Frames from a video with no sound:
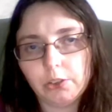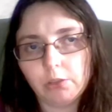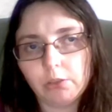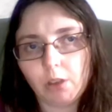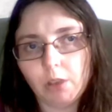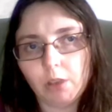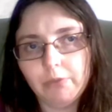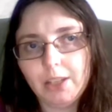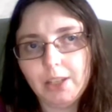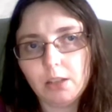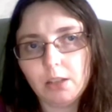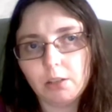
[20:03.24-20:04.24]
a
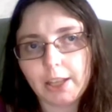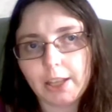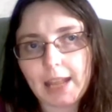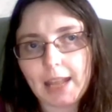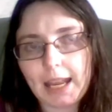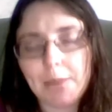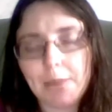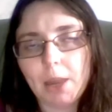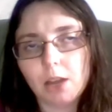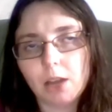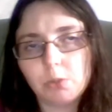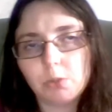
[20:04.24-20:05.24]
video that came
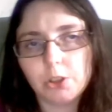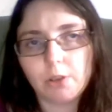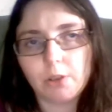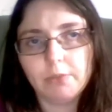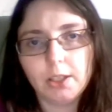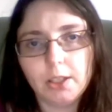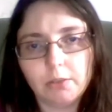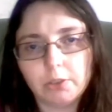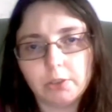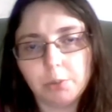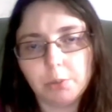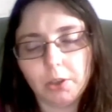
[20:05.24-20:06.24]
out, which I'm thinking of
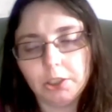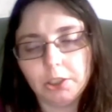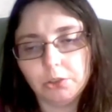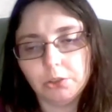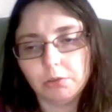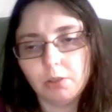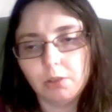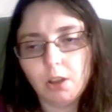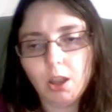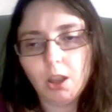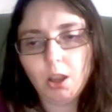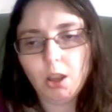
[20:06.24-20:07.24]
responding to.
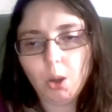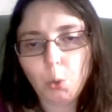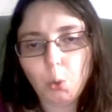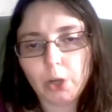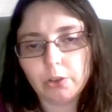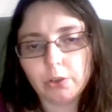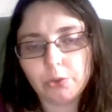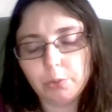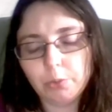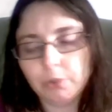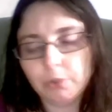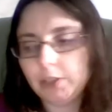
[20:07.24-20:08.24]
where a group
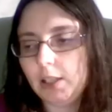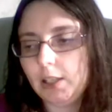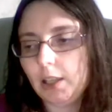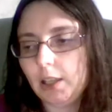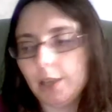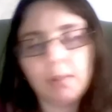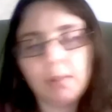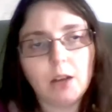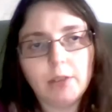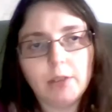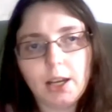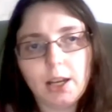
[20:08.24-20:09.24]
of the
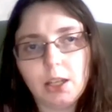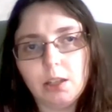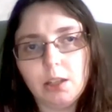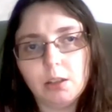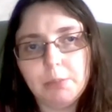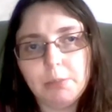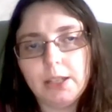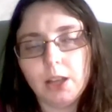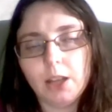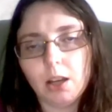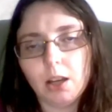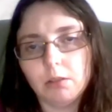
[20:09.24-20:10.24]
MRA MGTOW